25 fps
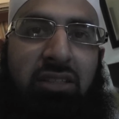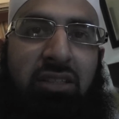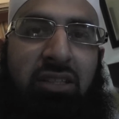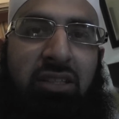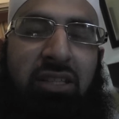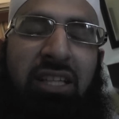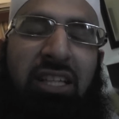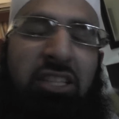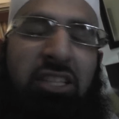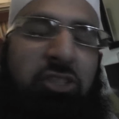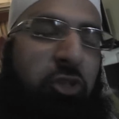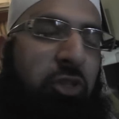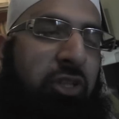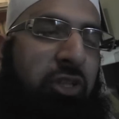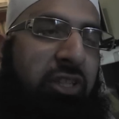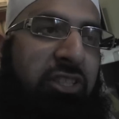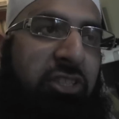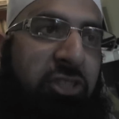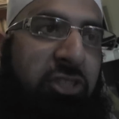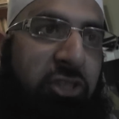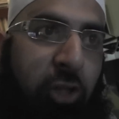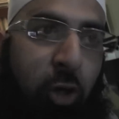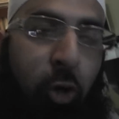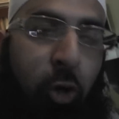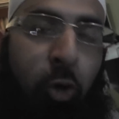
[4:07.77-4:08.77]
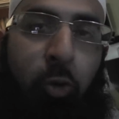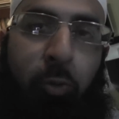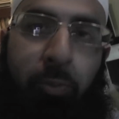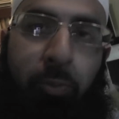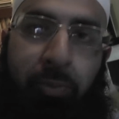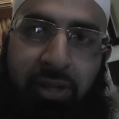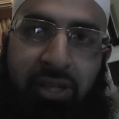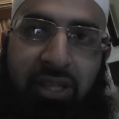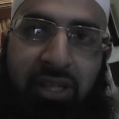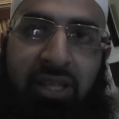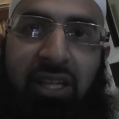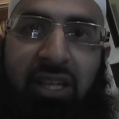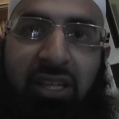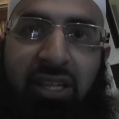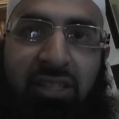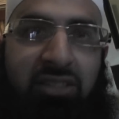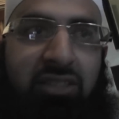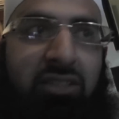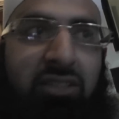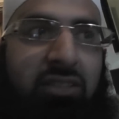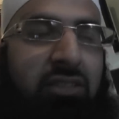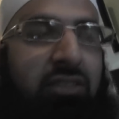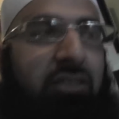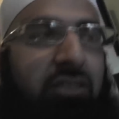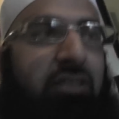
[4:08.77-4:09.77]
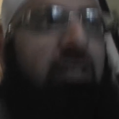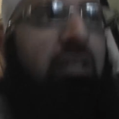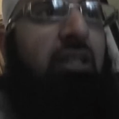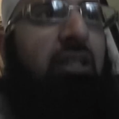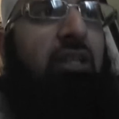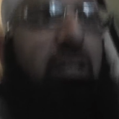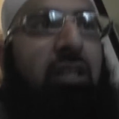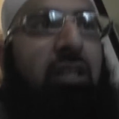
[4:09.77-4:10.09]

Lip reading: Literally, so many lessons.